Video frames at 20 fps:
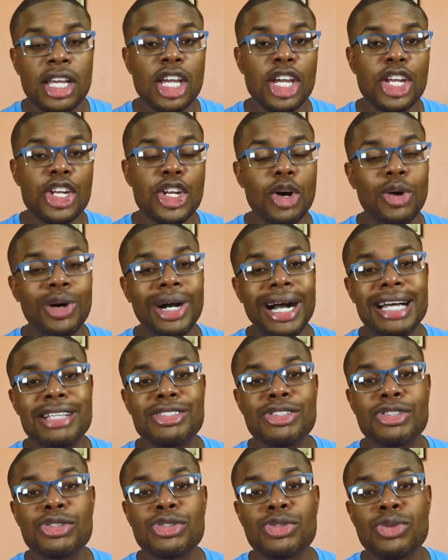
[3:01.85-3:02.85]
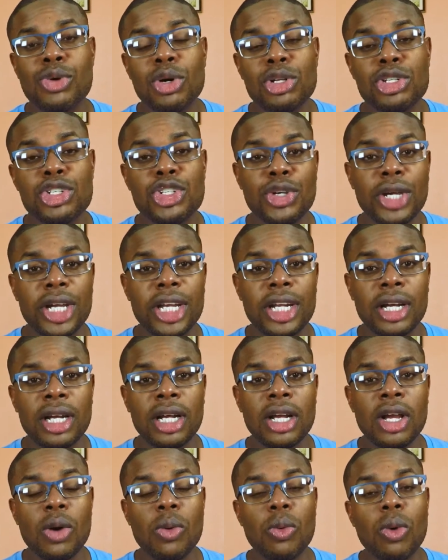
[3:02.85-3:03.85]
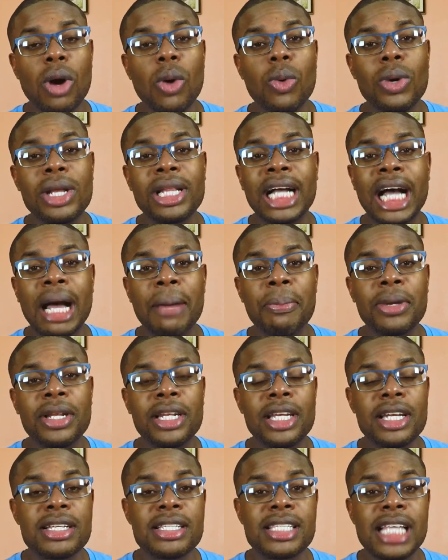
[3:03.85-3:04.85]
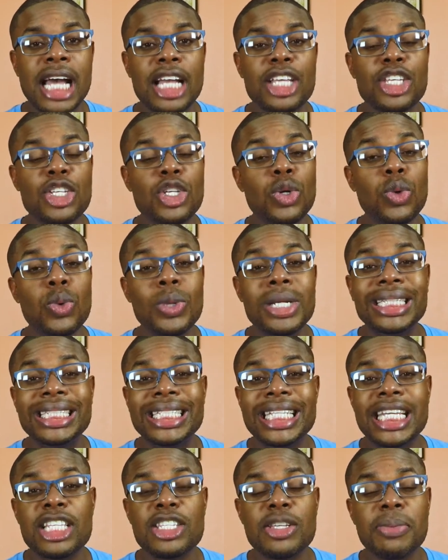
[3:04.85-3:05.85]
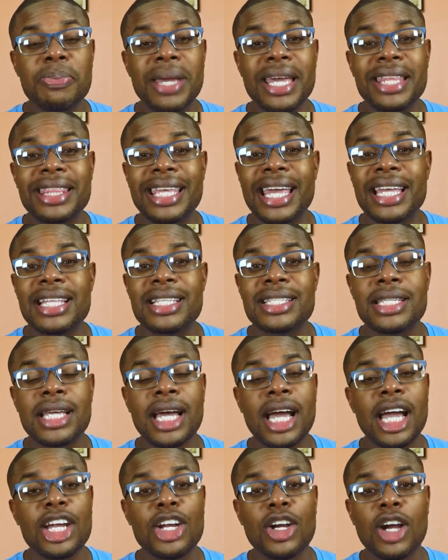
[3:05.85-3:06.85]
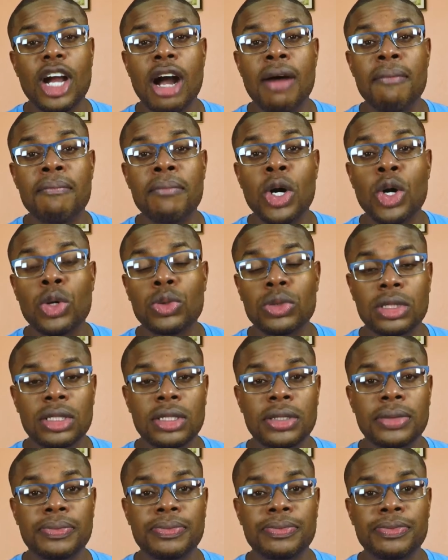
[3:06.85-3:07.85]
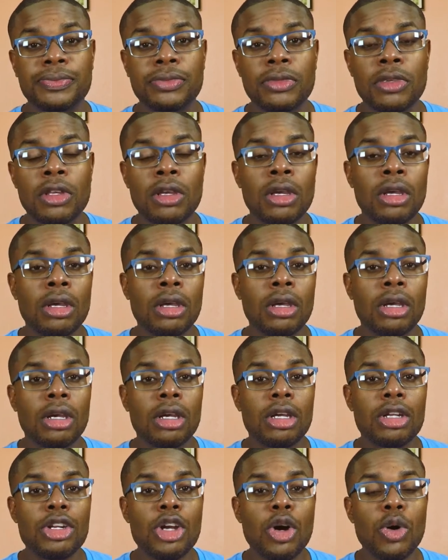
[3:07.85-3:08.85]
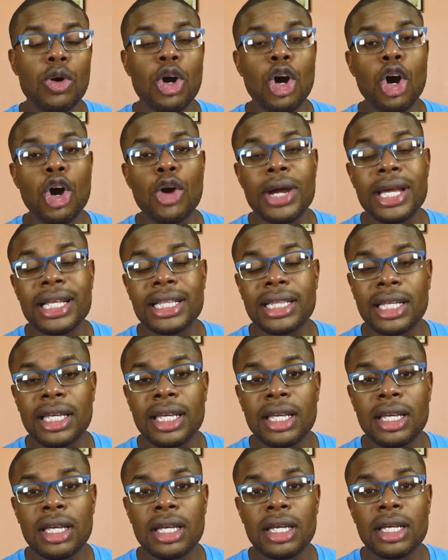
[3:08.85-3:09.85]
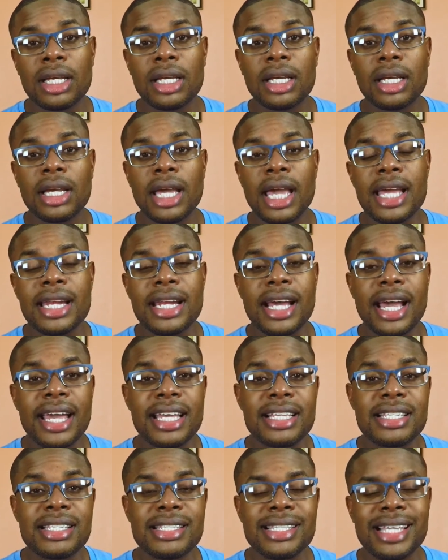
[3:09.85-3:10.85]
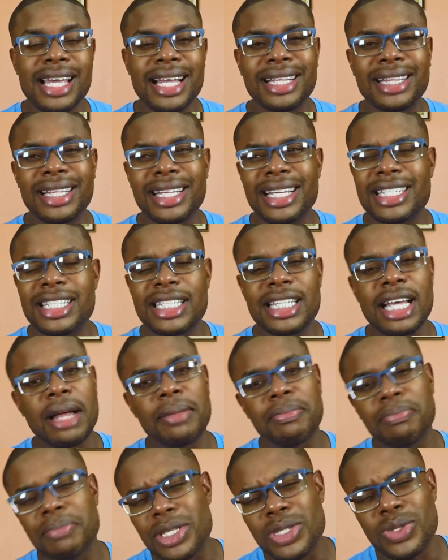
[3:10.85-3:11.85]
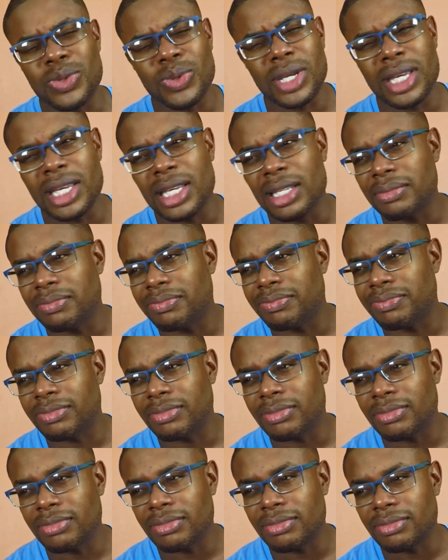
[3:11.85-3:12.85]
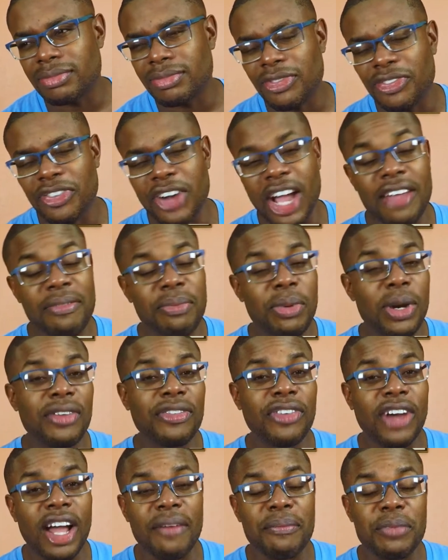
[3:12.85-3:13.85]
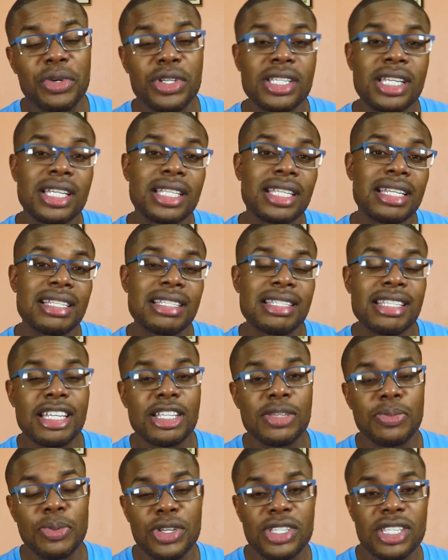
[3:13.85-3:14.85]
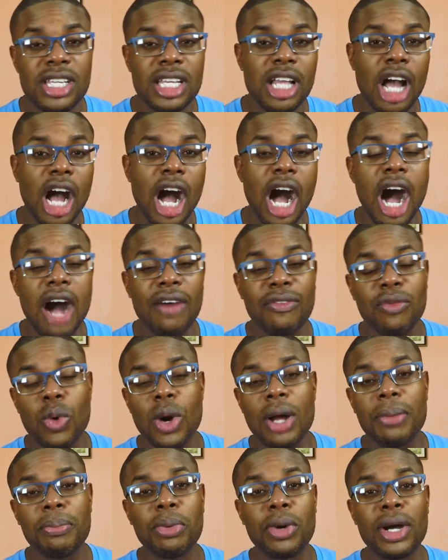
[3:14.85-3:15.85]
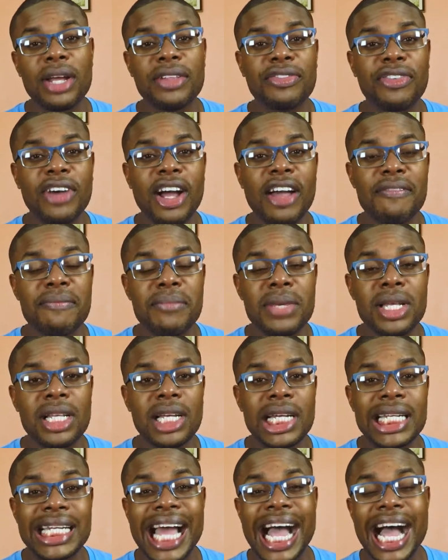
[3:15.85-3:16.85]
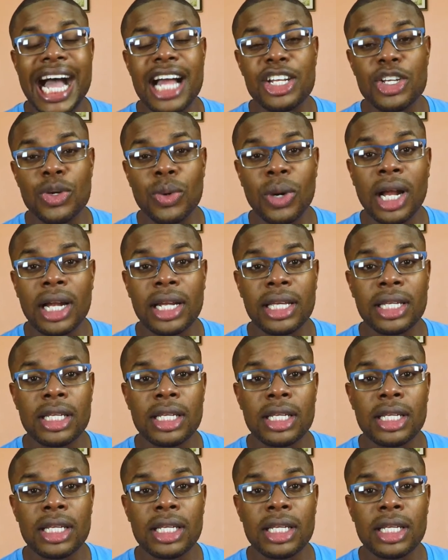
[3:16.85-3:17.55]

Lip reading: Now, as a sole trader, what will happen here is that you will need to pay the entire amount. Now, currently, NIS is calculated at between 5.5% and 6% of 1.5 million annually.